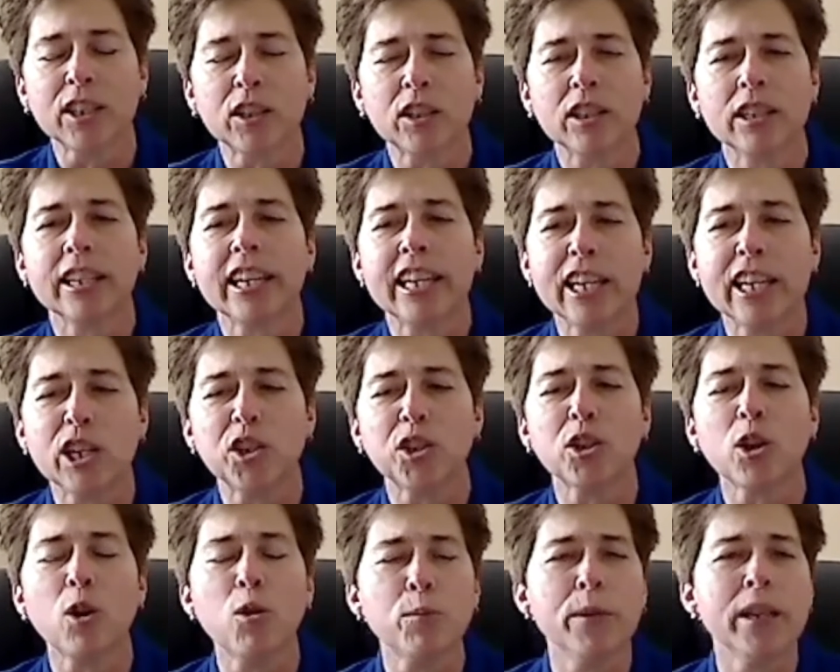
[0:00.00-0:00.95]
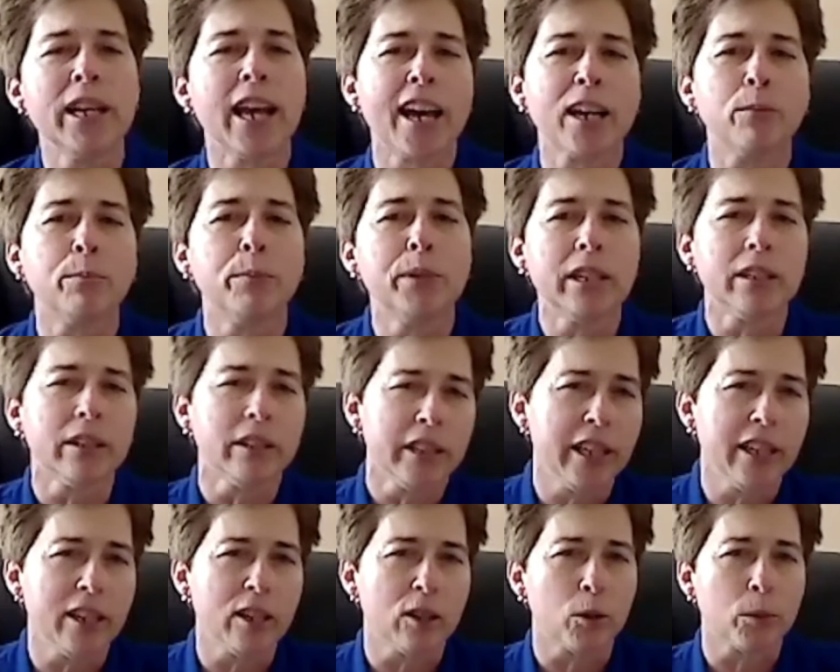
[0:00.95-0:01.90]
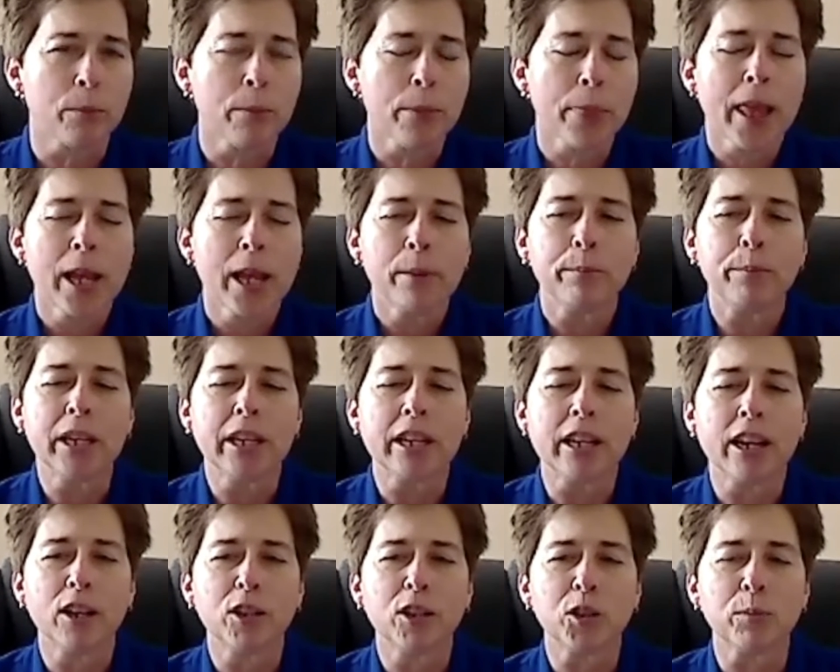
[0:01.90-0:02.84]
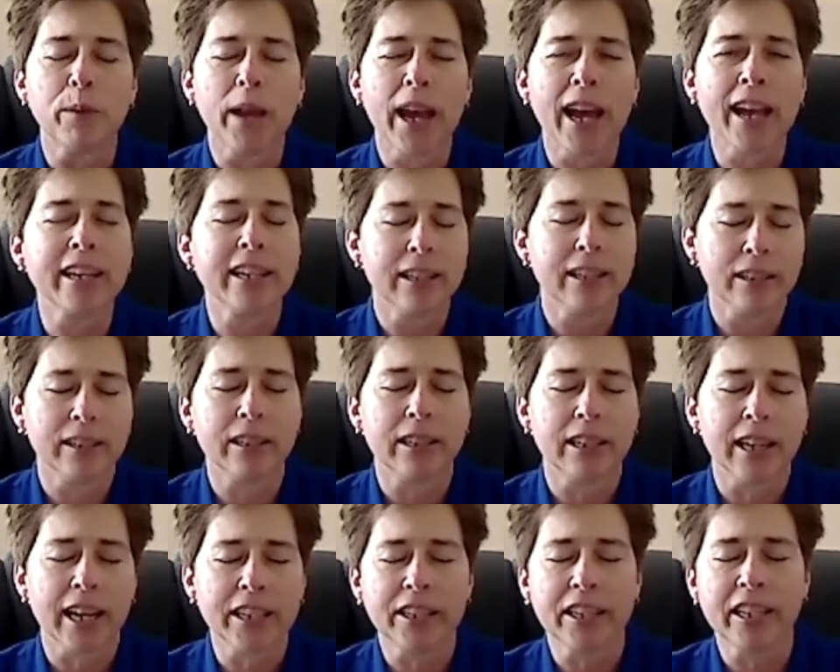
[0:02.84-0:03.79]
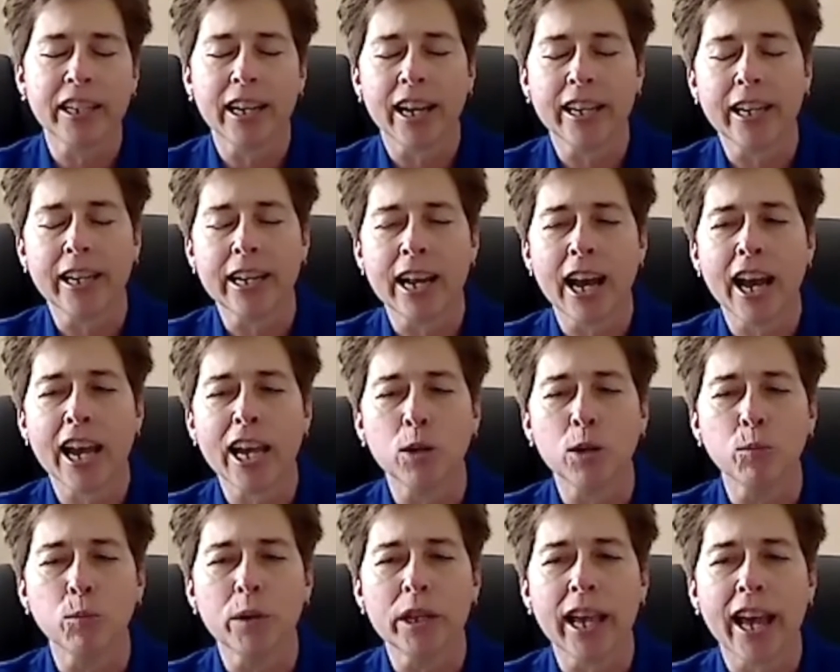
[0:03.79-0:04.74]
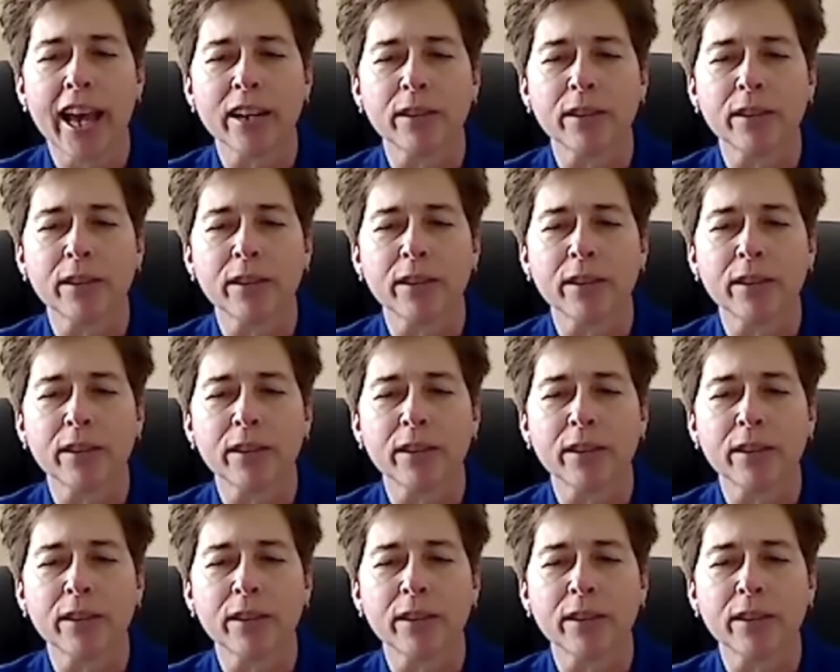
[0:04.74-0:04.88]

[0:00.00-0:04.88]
He showed me how to be a leader, because back in 1999, we had a